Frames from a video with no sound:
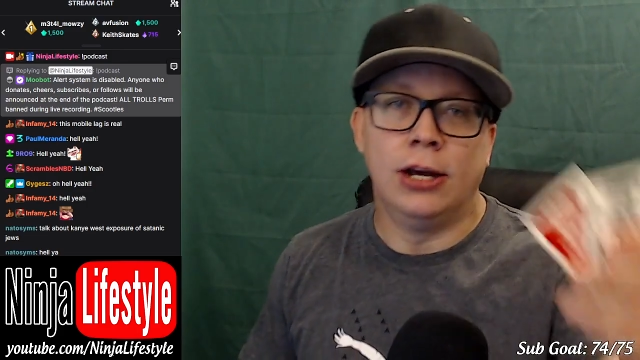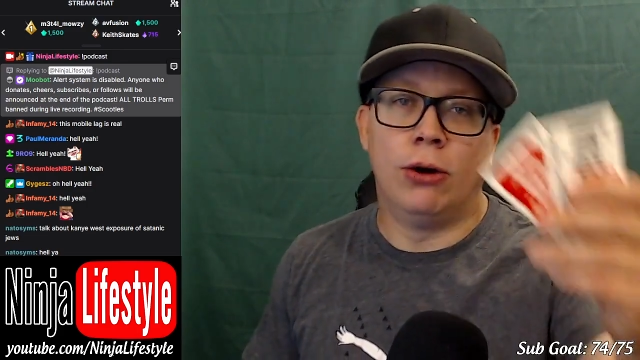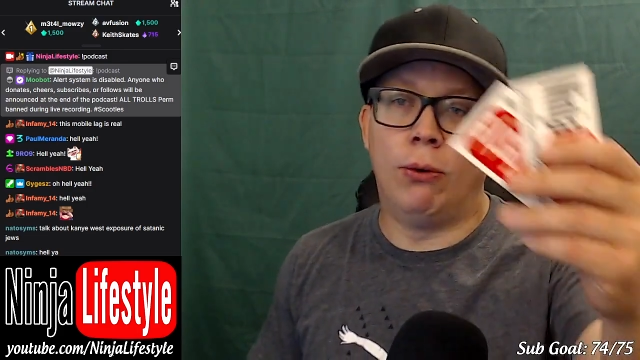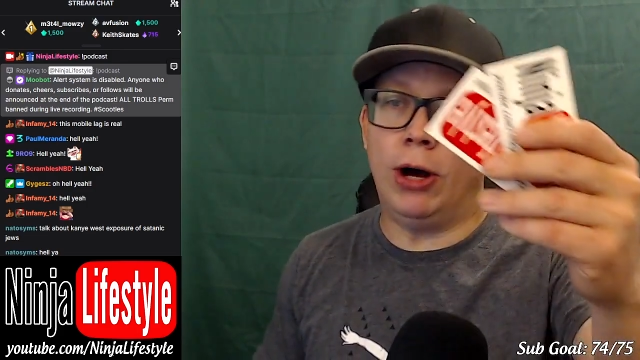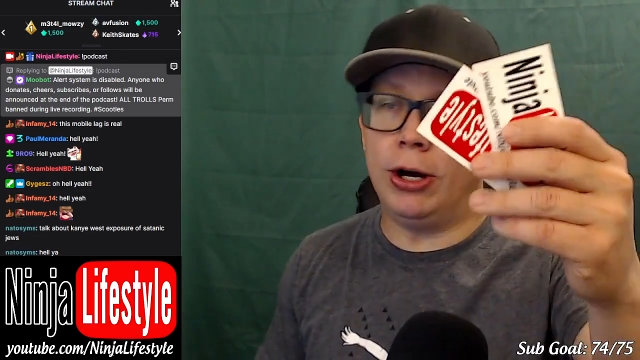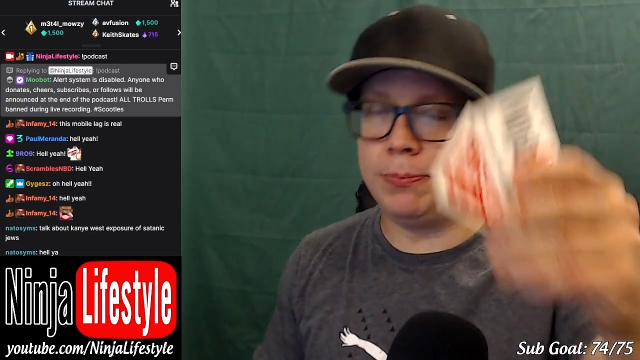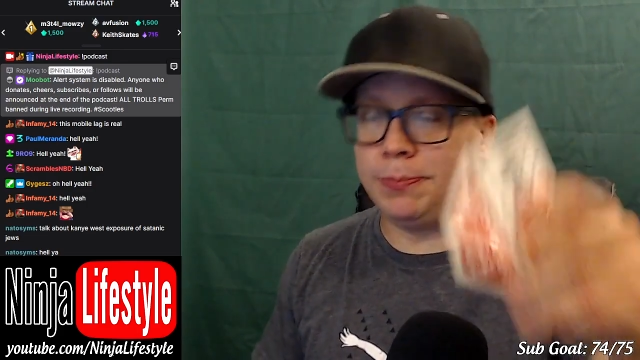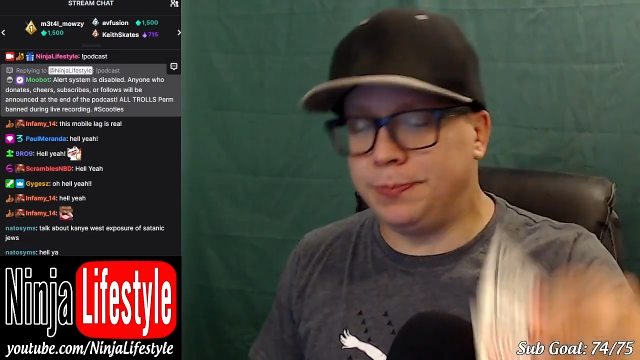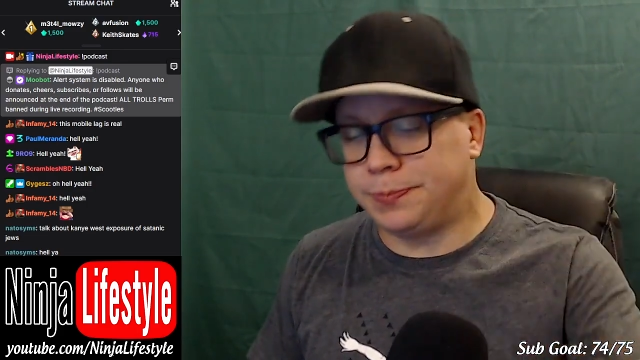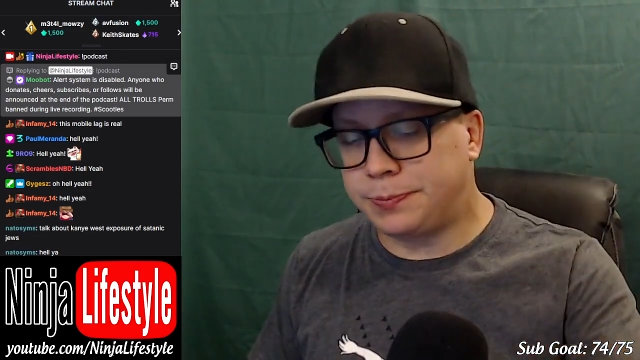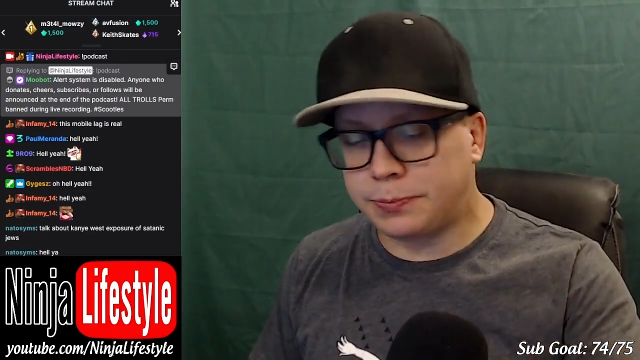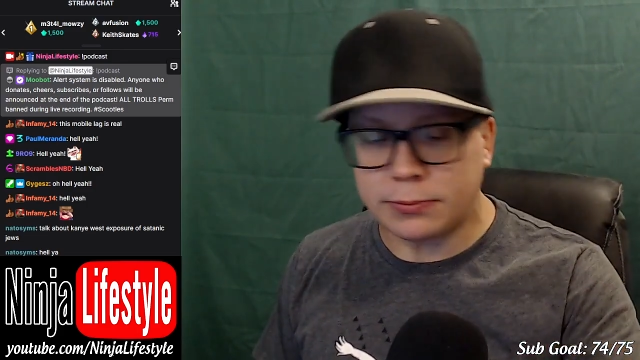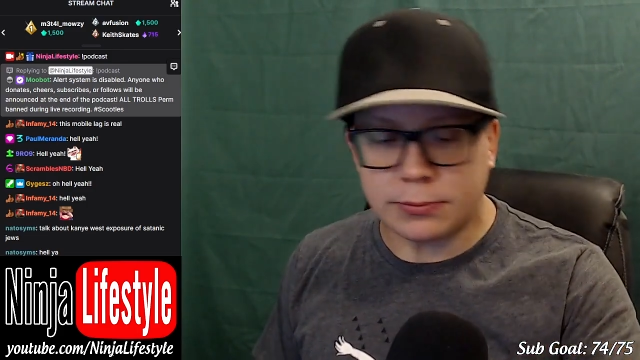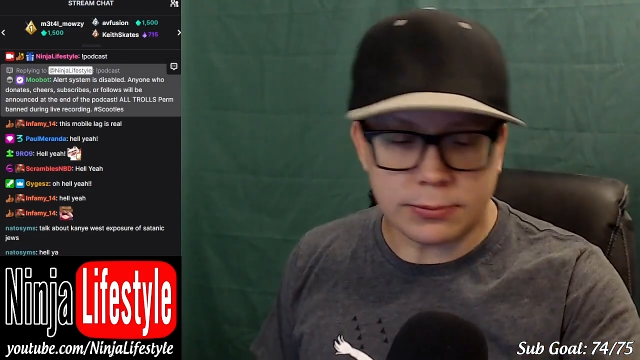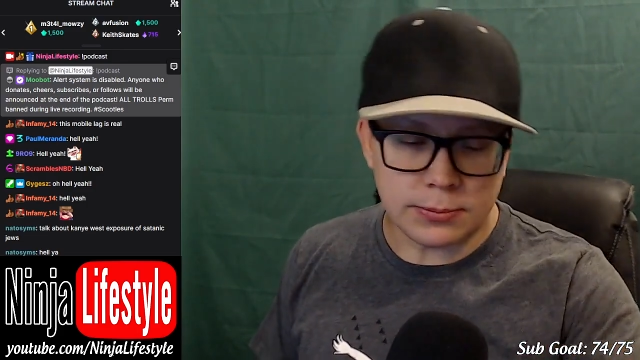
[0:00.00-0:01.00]
Well,
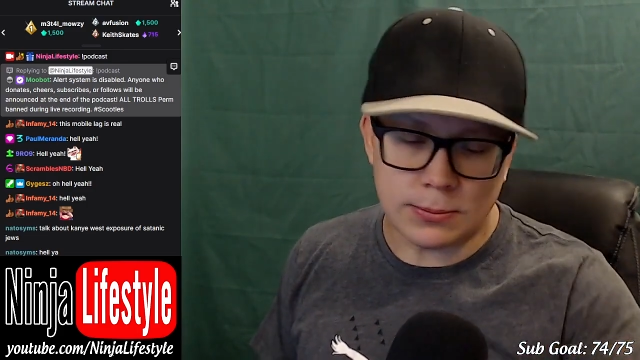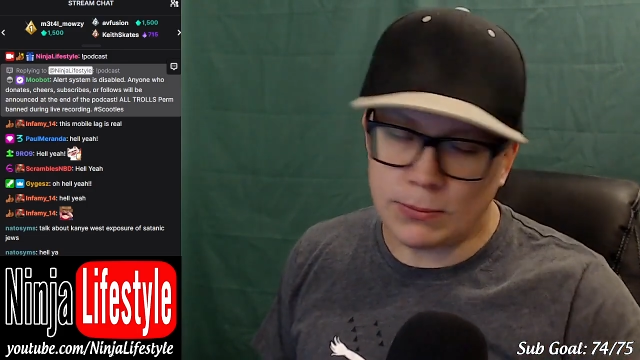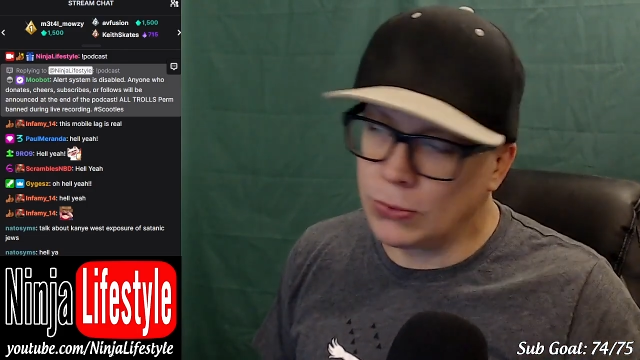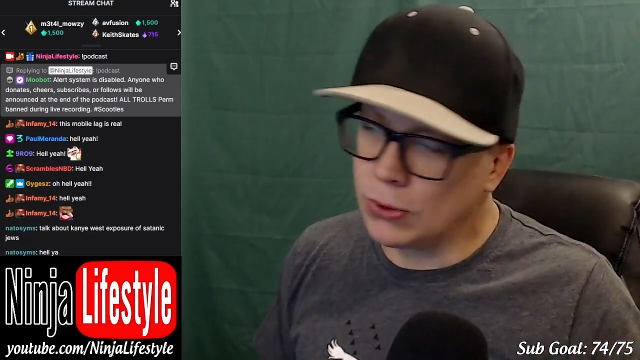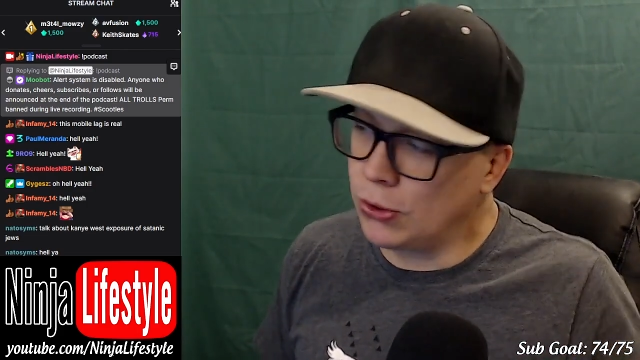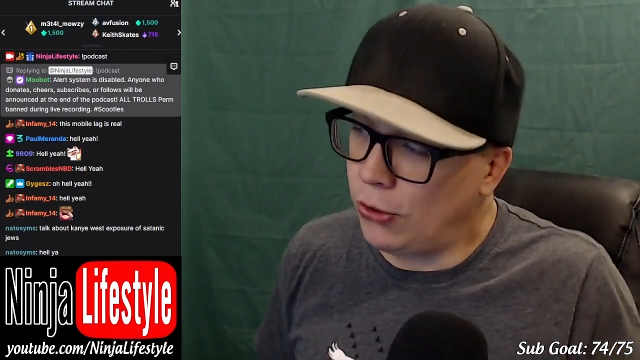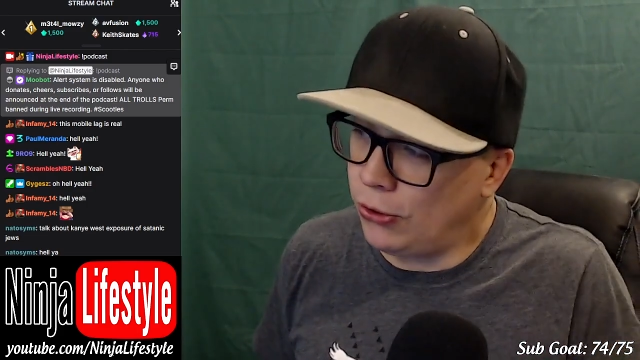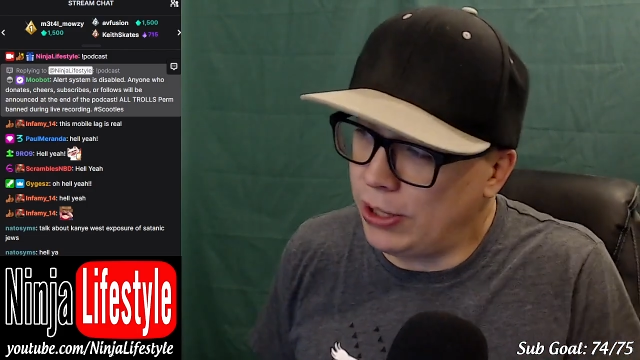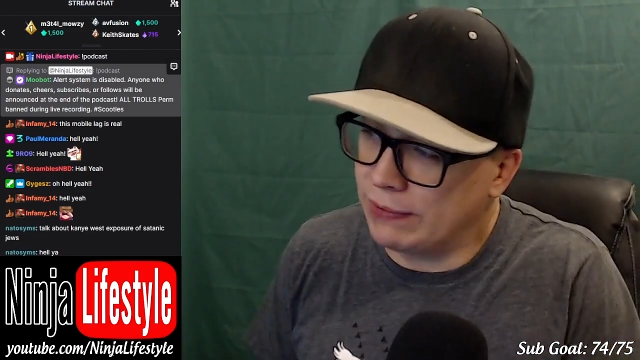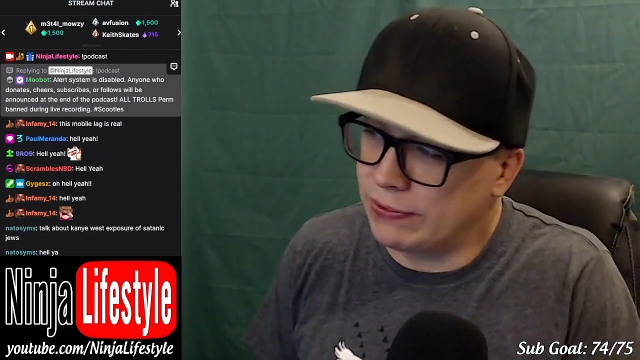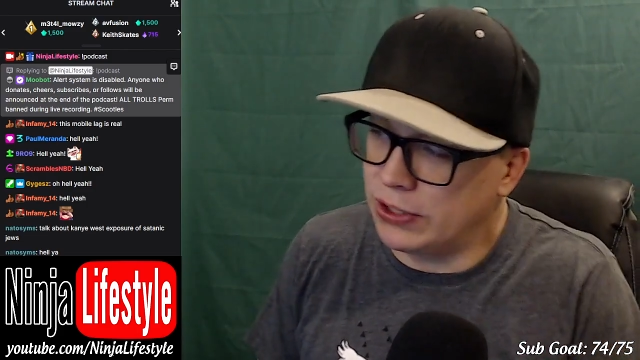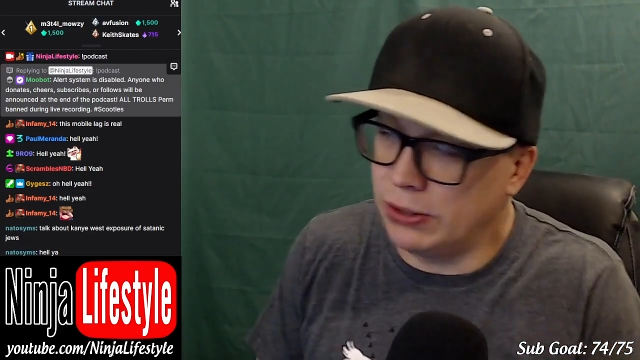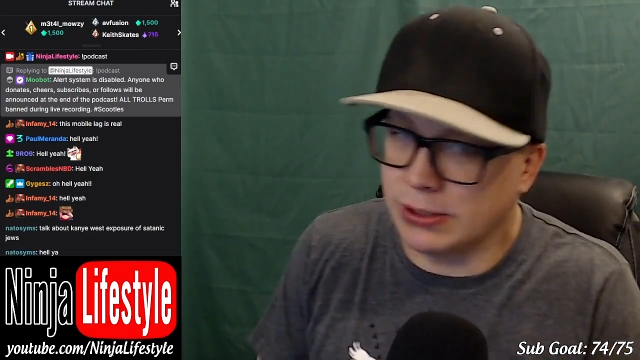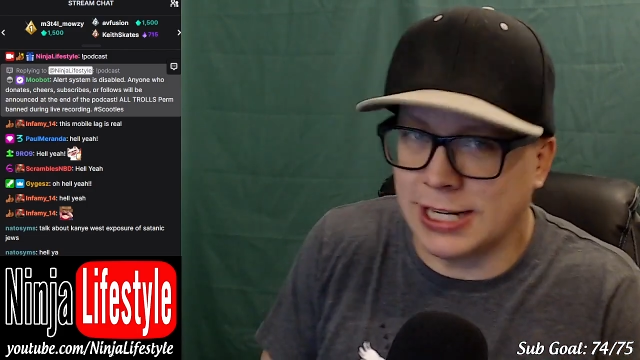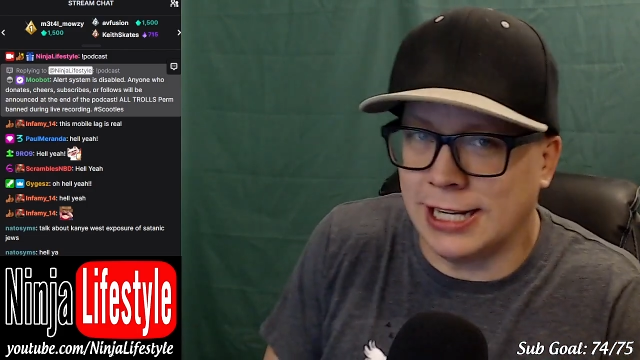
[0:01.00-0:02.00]
all you have
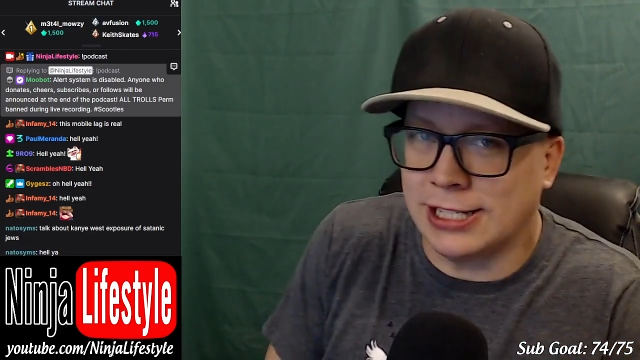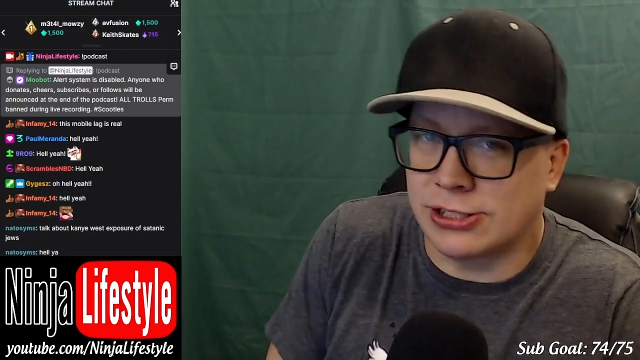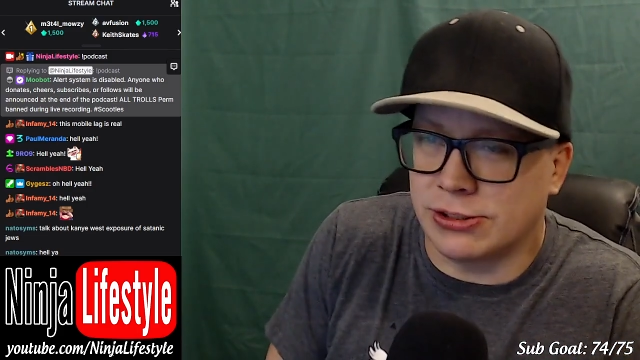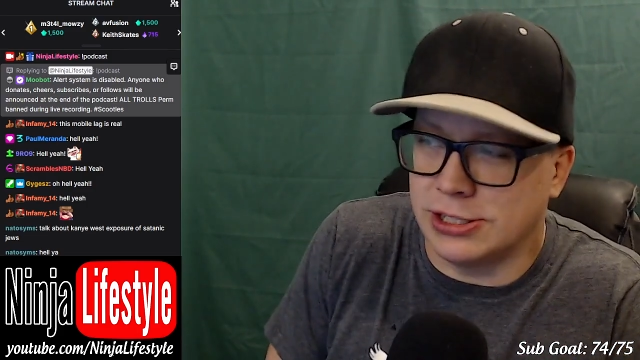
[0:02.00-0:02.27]
to do is answer